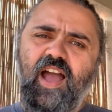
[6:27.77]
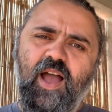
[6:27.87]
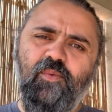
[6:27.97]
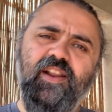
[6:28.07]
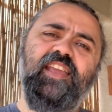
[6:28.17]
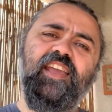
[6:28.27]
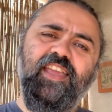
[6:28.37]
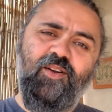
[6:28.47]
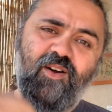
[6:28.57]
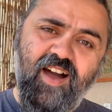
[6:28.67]
I want to hear
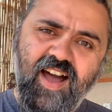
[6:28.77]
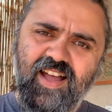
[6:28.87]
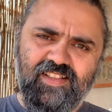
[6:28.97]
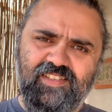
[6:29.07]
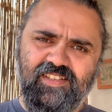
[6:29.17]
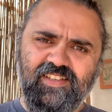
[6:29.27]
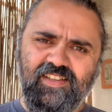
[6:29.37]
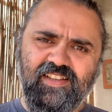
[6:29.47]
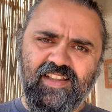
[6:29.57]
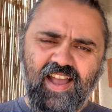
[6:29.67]
your heart.
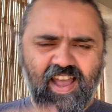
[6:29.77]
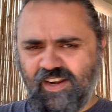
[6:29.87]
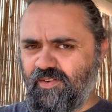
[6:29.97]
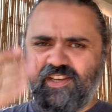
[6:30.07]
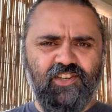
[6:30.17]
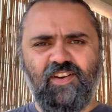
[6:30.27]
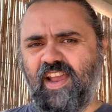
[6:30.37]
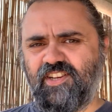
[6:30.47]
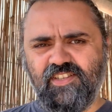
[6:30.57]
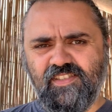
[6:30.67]
I don't need your
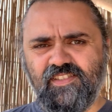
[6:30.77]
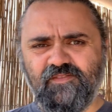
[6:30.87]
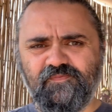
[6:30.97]
actions.